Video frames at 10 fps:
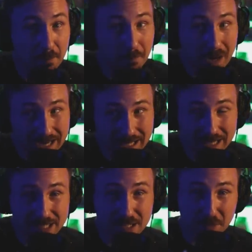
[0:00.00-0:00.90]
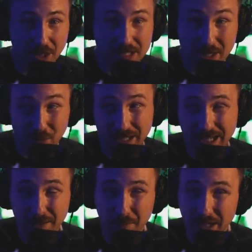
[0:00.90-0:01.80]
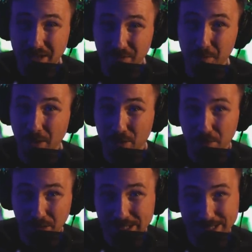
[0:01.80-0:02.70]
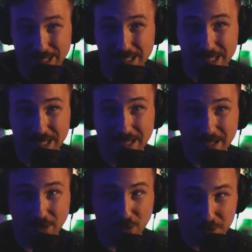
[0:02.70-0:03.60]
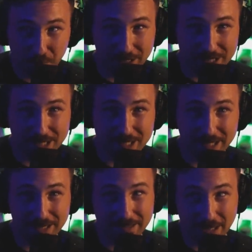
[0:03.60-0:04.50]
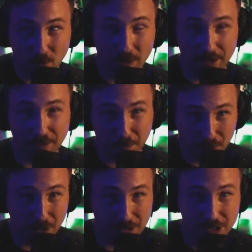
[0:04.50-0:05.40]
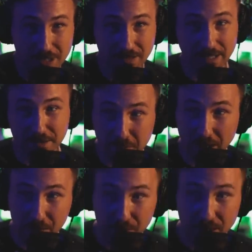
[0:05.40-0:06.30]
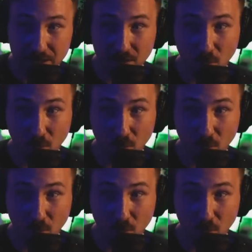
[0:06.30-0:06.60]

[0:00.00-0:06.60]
my guess is because they were getting money from other places those places that they wanted to push that's my opinion.